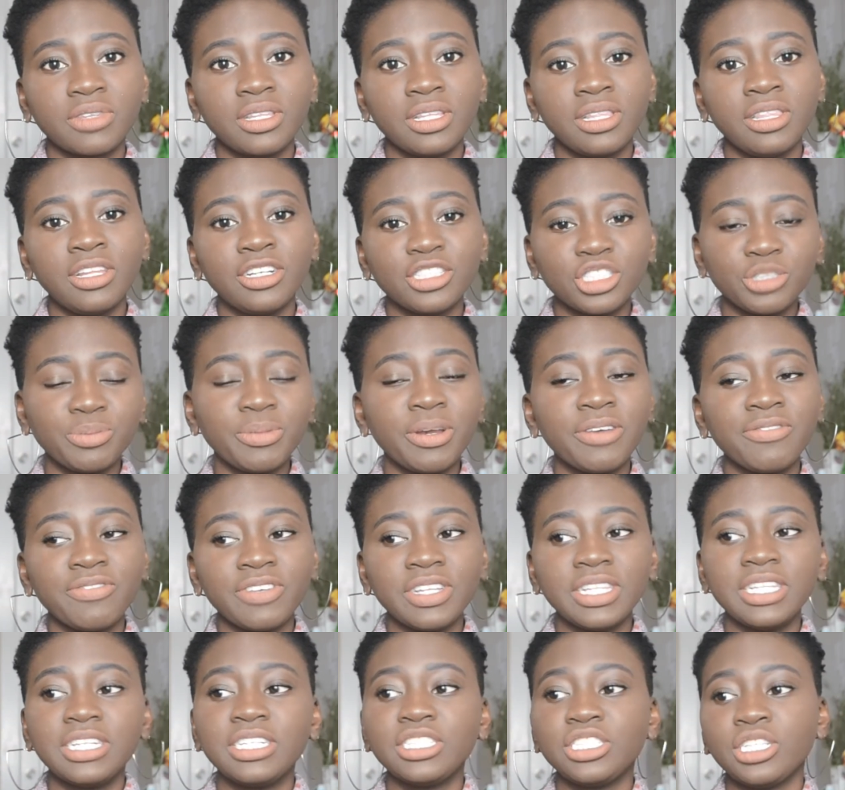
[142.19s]
Larchmont
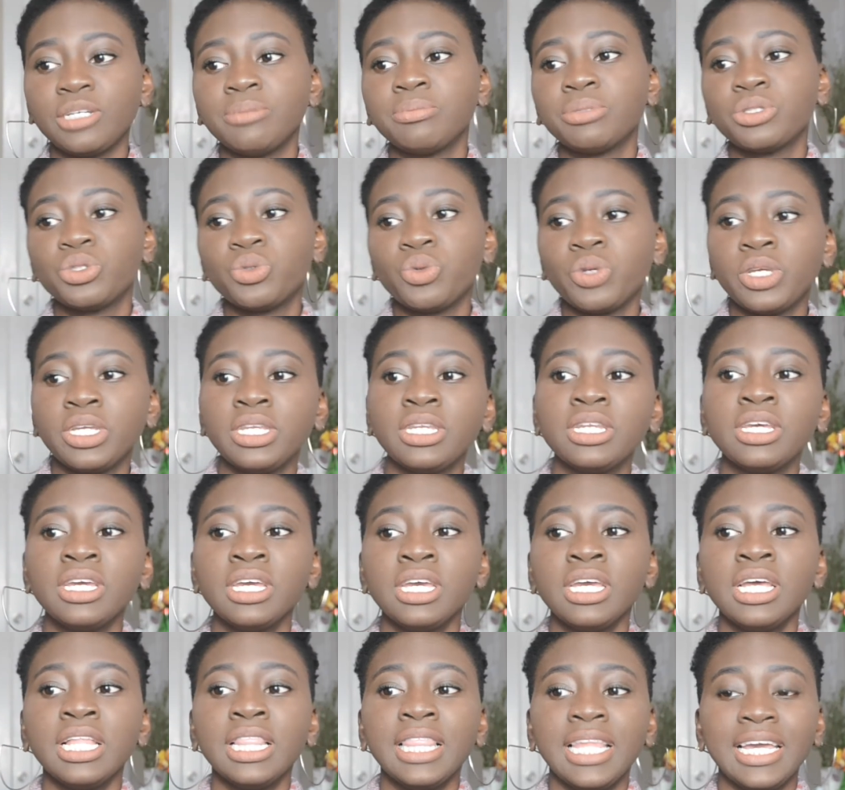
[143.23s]
Village and between
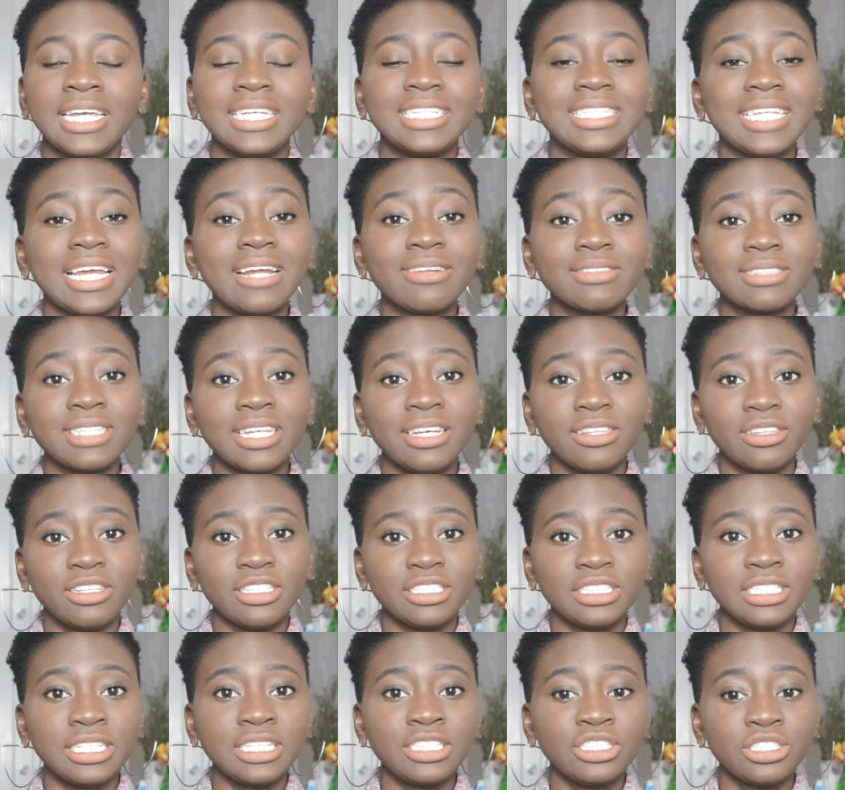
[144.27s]
like downtown
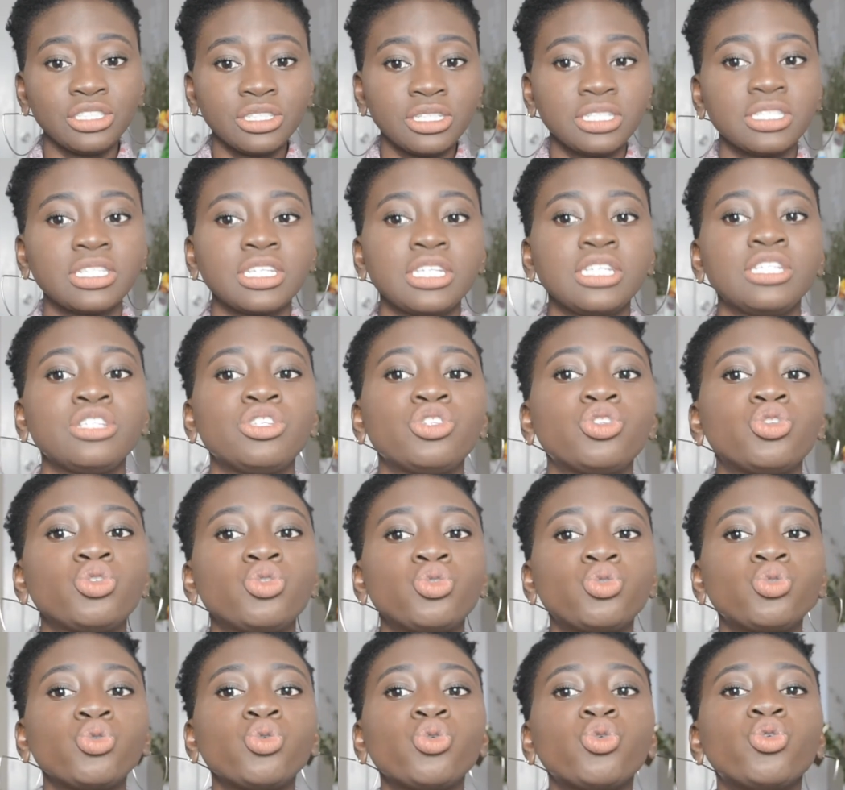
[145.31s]
Los Angeles is
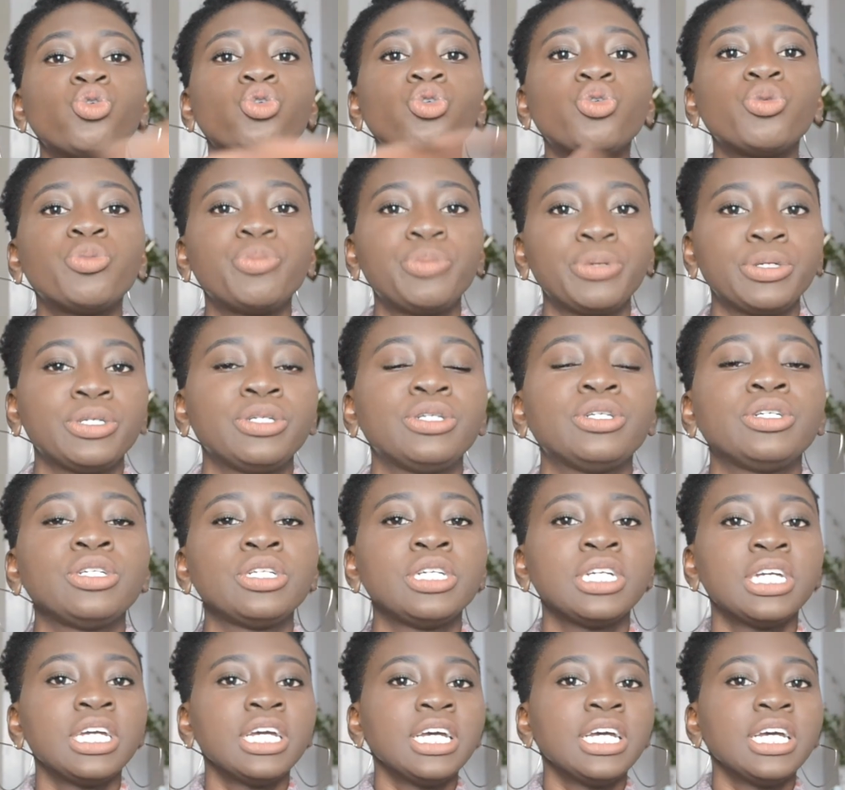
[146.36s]
super